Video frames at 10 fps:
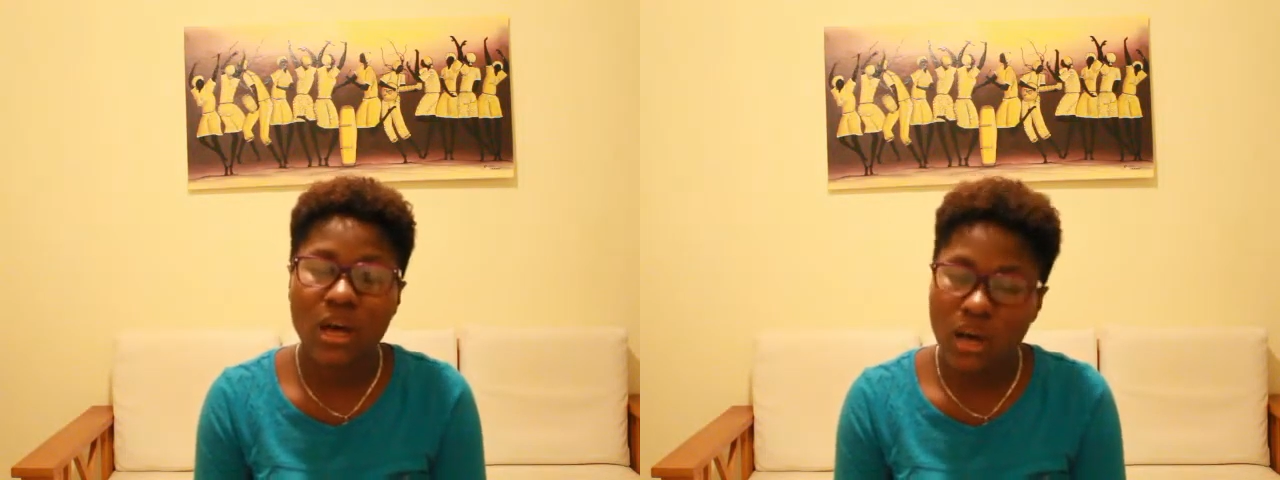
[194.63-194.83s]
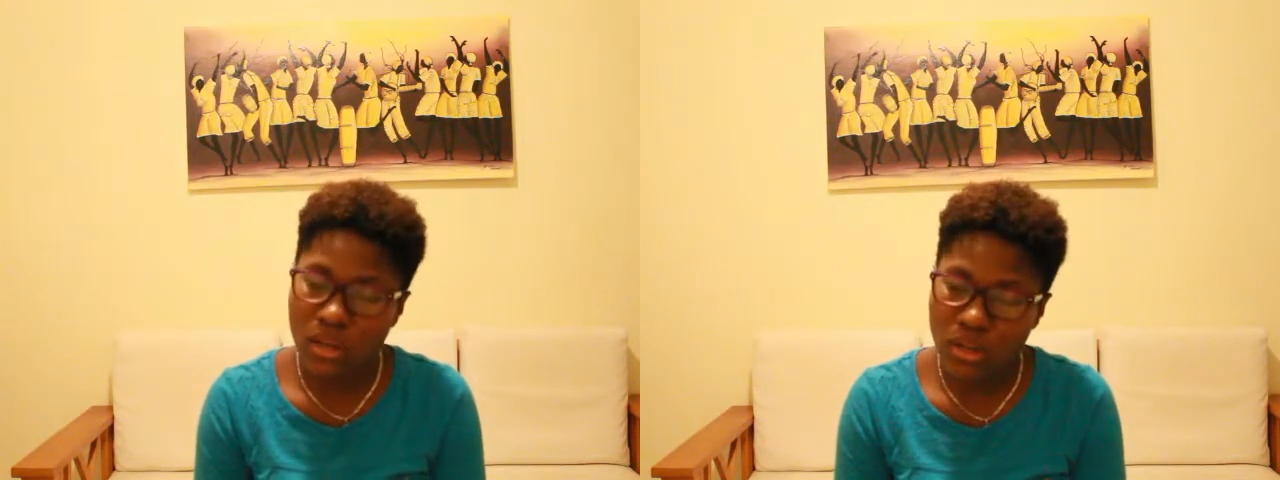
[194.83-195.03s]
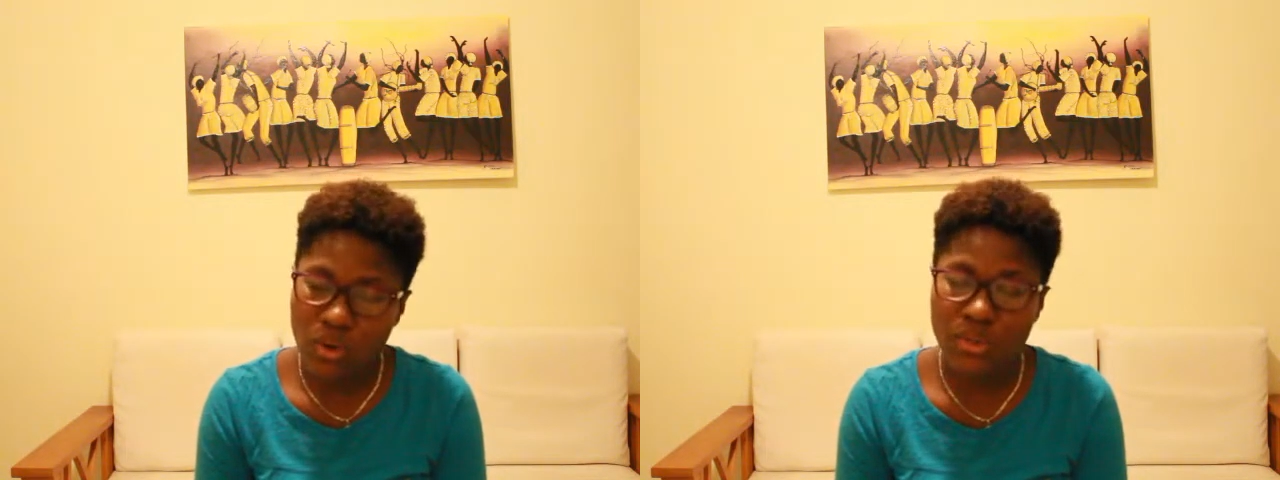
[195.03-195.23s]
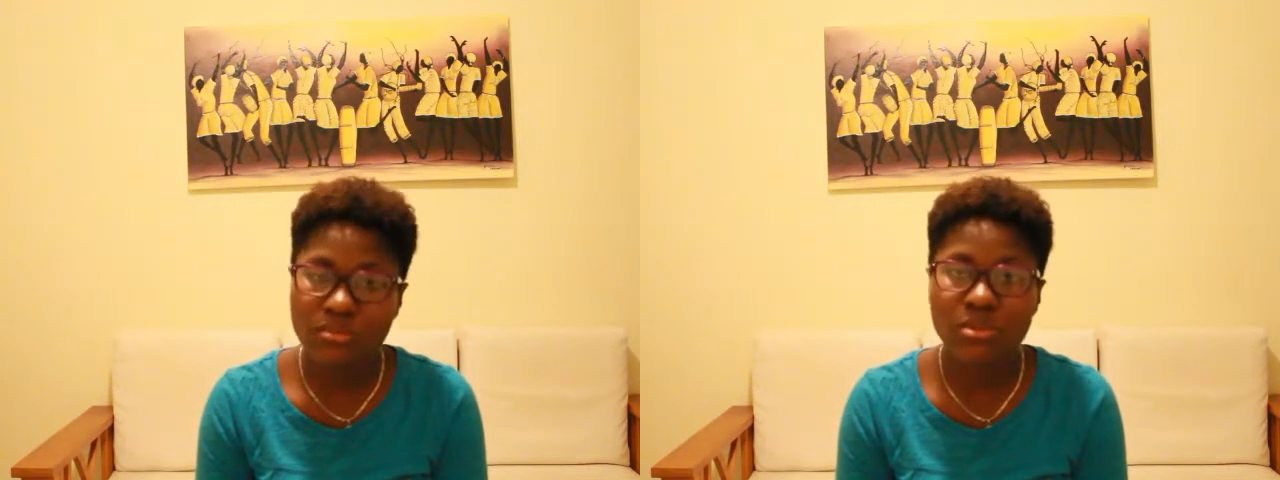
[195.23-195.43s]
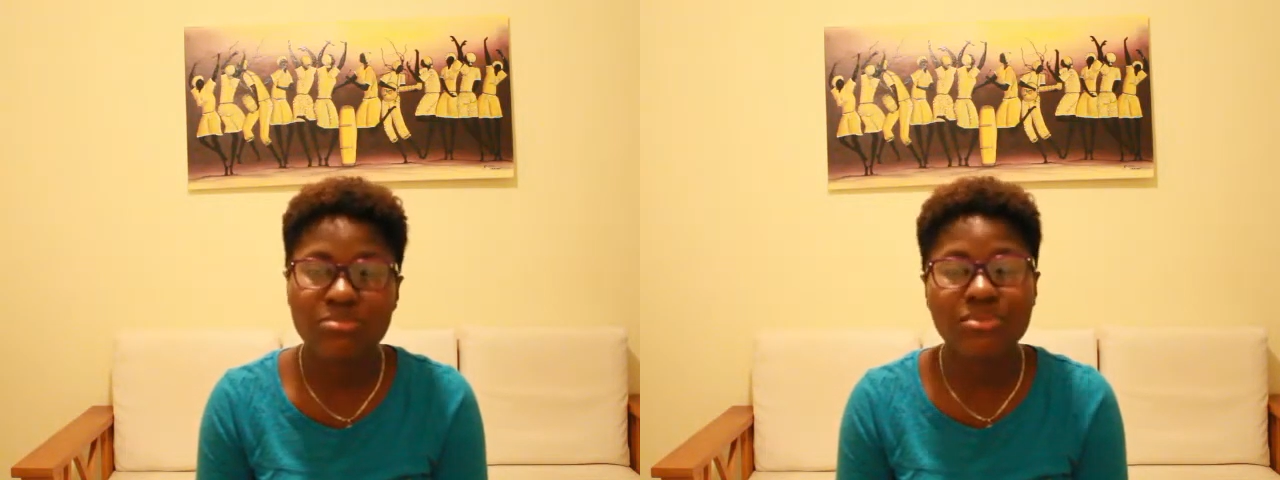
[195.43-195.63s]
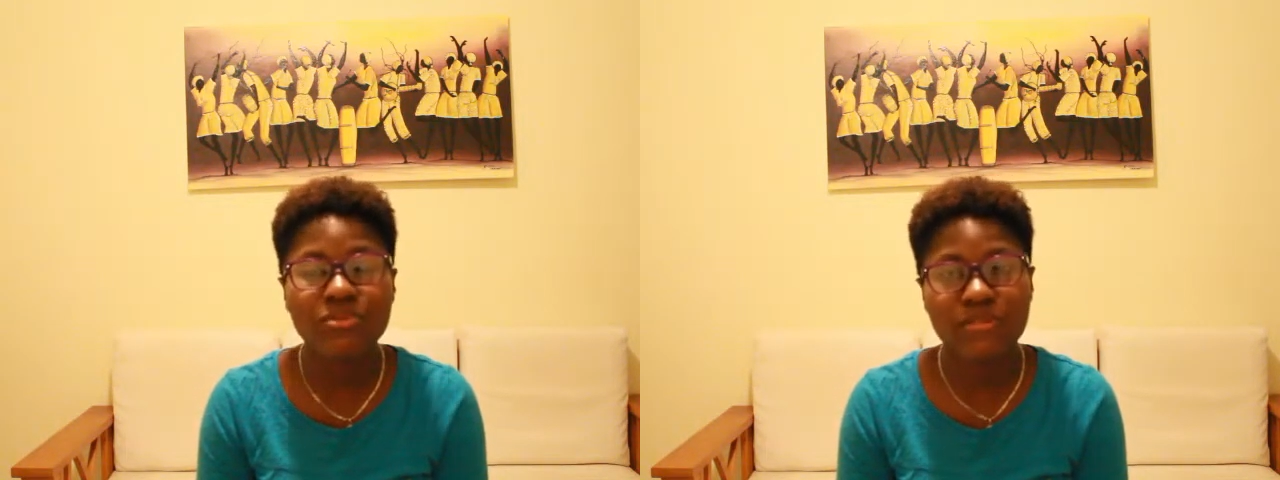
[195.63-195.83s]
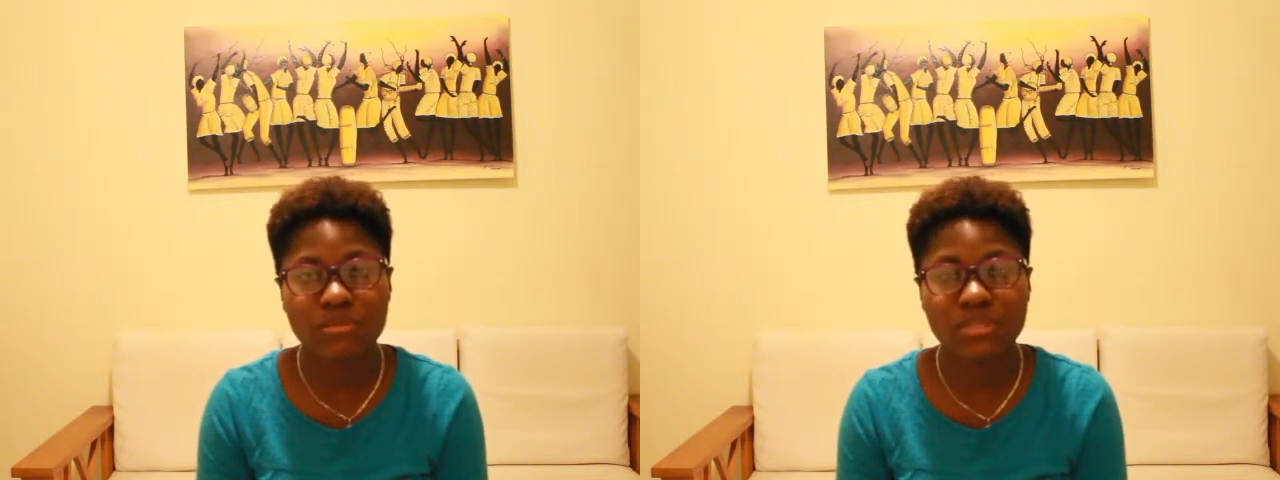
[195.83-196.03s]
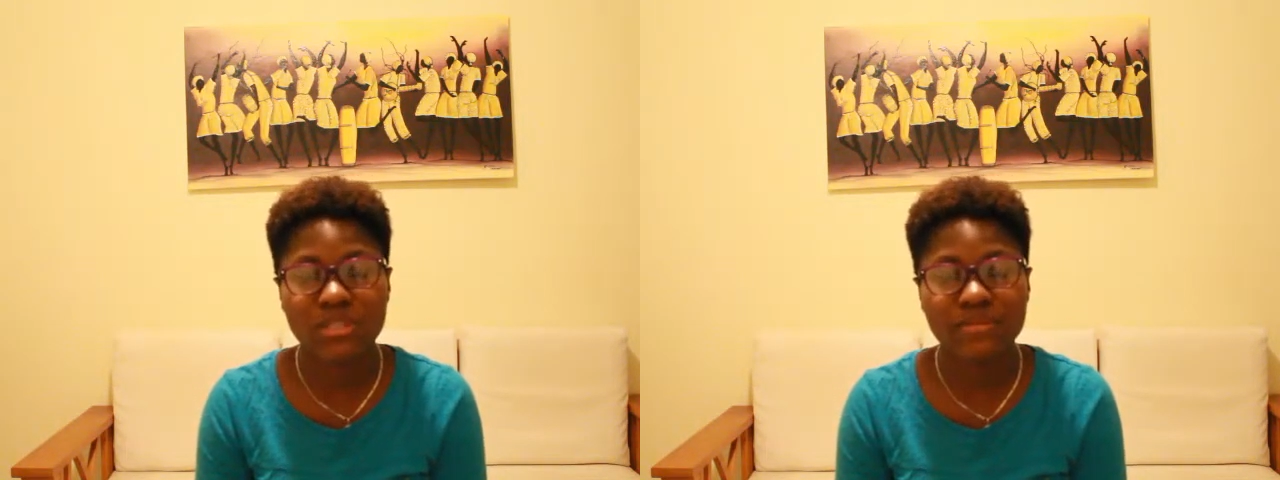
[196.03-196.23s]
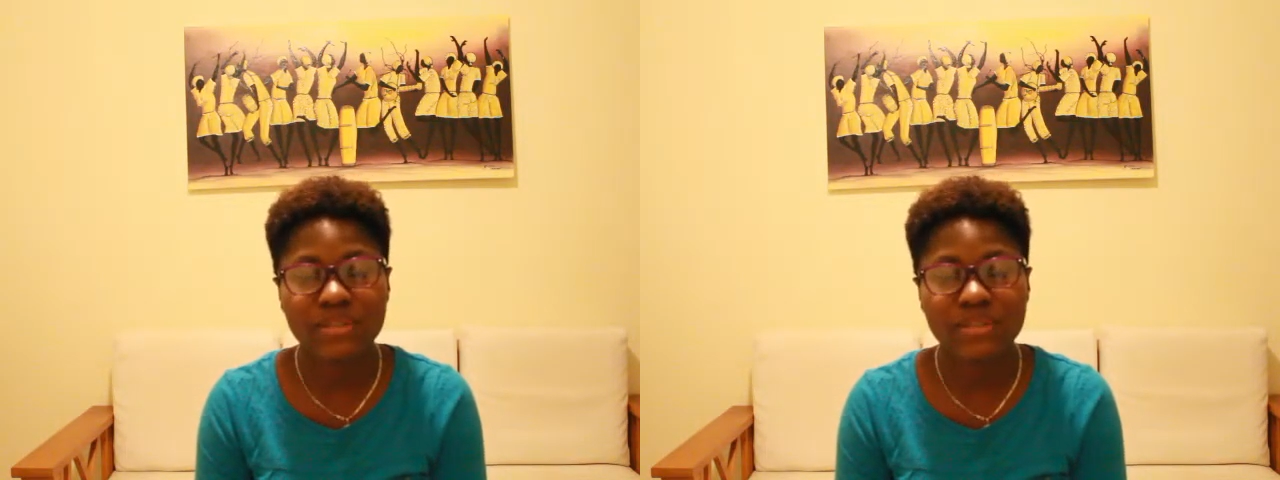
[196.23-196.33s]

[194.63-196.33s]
Allow them to prove themselves,